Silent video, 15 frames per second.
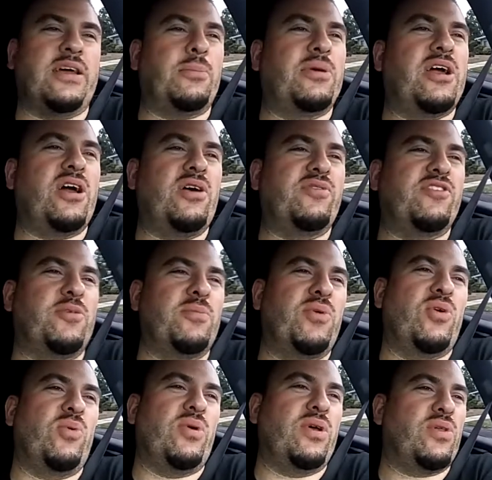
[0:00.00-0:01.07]
I'm
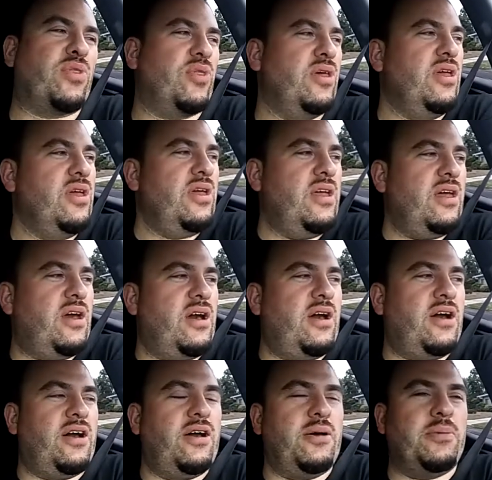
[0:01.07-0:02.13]
comfortable with
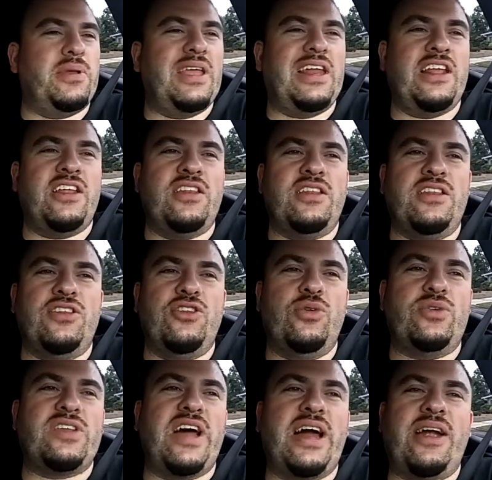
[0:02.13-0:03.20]
getting new
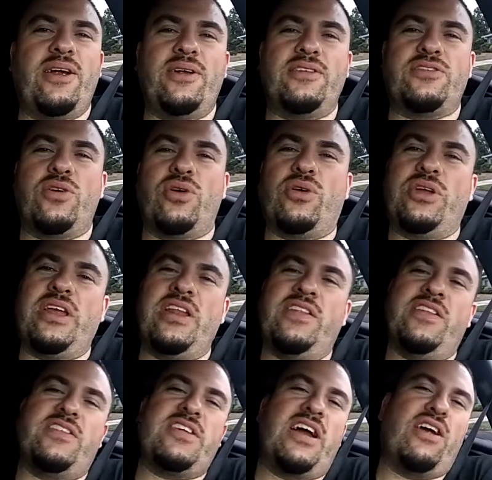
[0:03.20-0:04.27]
tires or getting
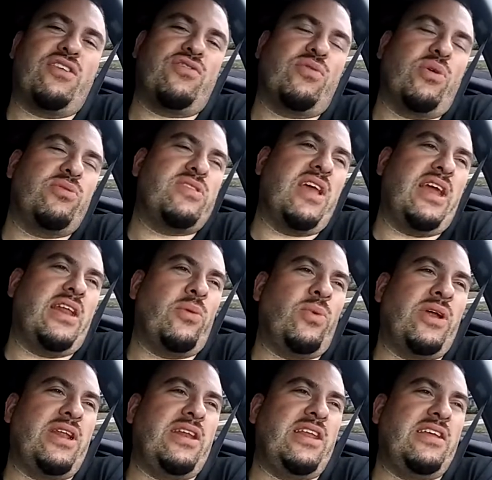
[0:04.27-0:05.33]
the tires rotated
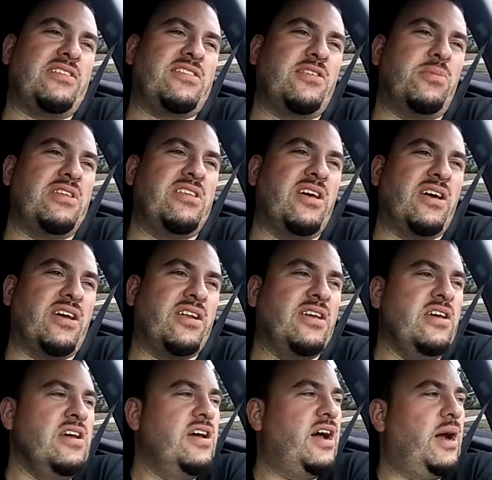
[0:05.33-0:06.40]
when it needs to be done.
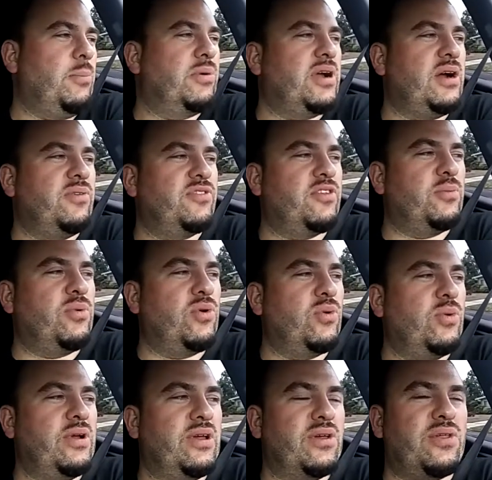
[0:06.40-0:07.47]
I'm
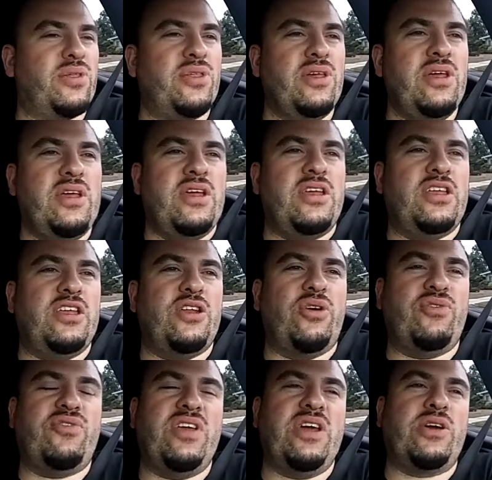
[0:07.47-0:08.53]
comfortable with
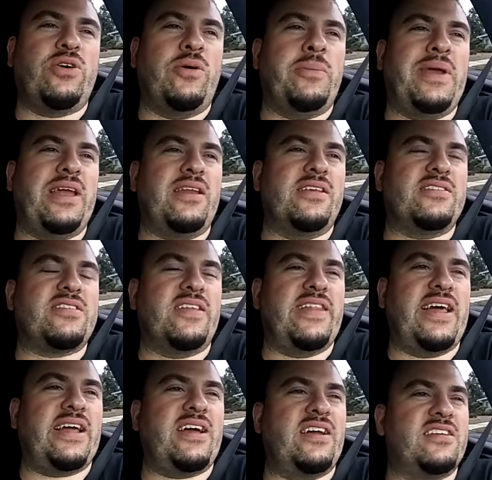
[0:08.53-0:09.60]
vehicle maintenance and
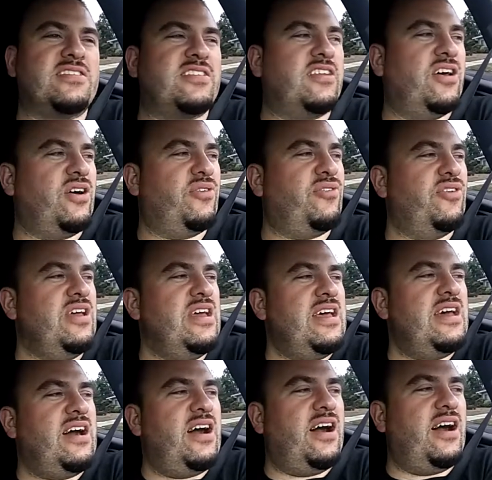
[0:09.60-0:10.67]
that kind of stuff.
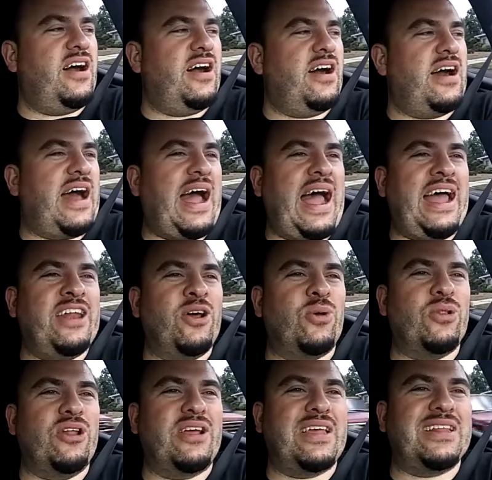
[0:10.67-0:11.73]
I
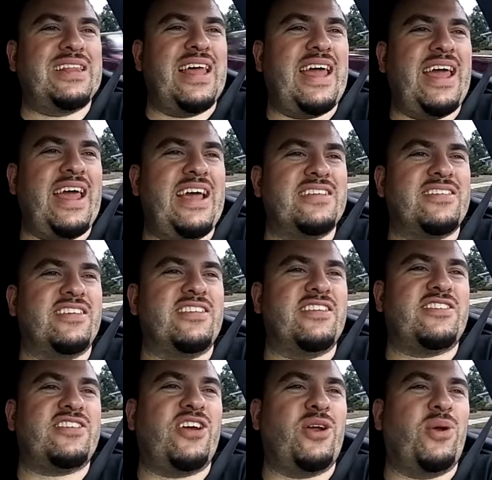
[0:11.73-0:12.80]
don't look at that as a
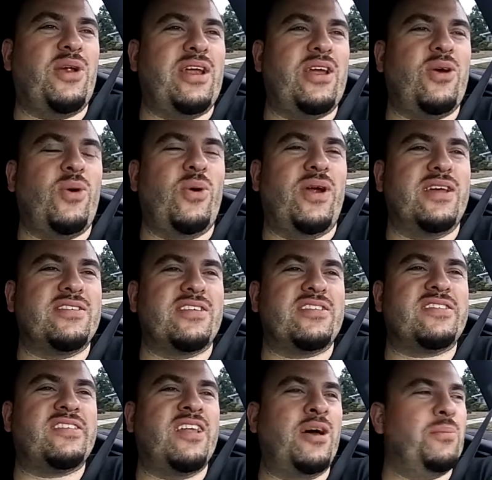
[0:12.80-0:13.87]
deterrent or as a
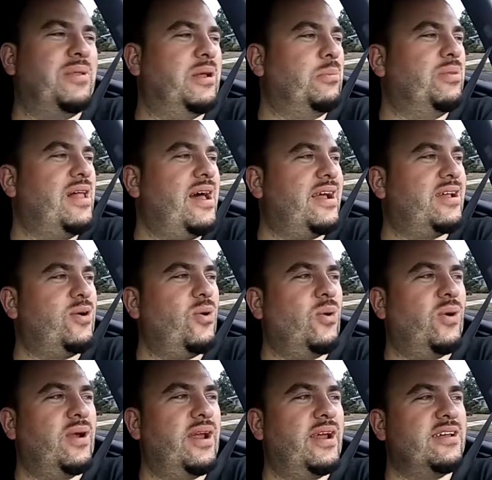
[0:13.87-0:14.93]
stumbling block
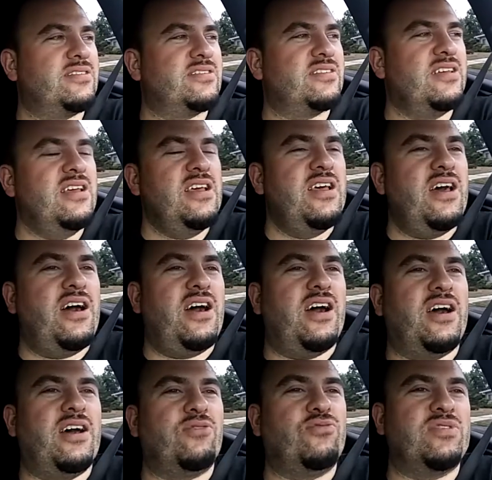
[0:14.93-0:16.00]
or as
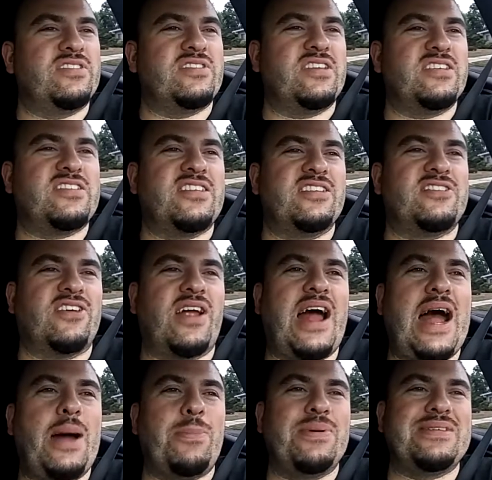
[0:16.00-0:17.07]
resistance or
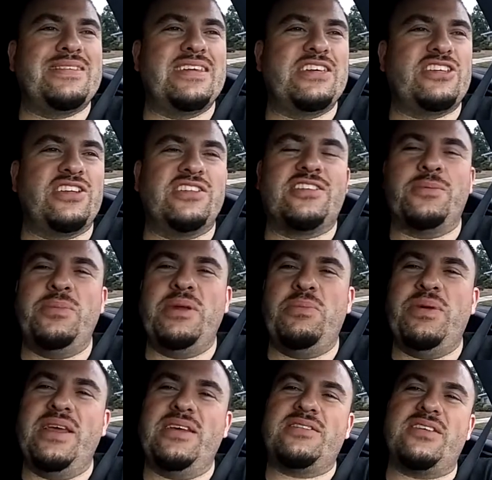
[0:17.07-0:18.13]
opposition to me
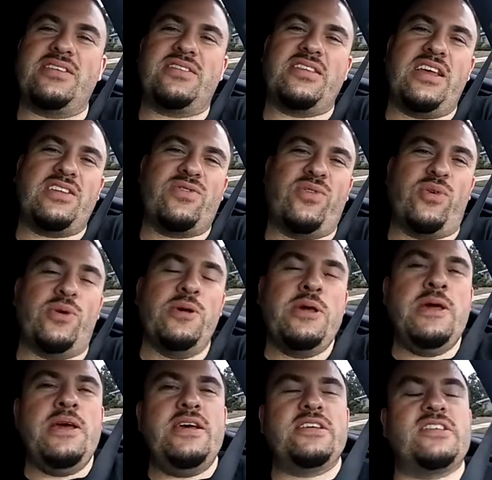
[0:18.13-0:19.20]
being successful.
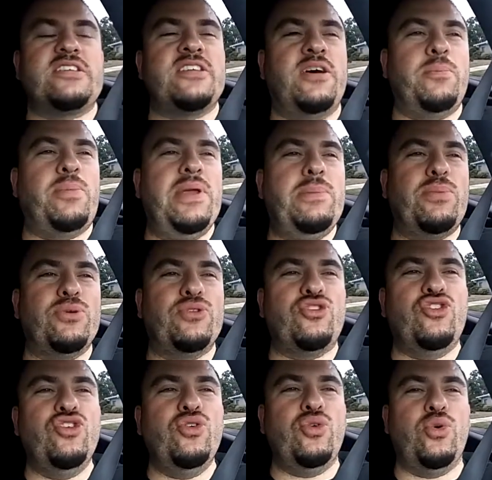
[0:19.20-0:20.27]
Some people
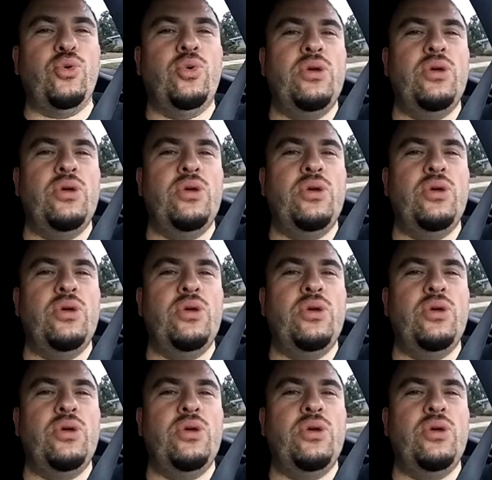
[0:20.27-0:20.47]
do.